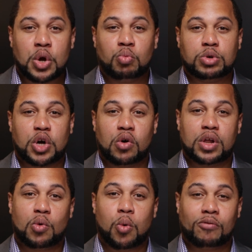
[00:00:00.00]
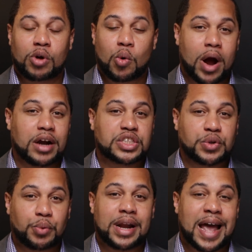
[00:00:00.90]
which only requires
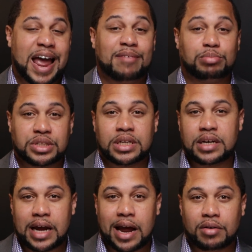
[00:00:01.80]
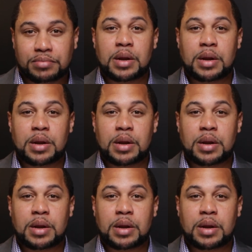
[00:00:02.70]
3.5% down.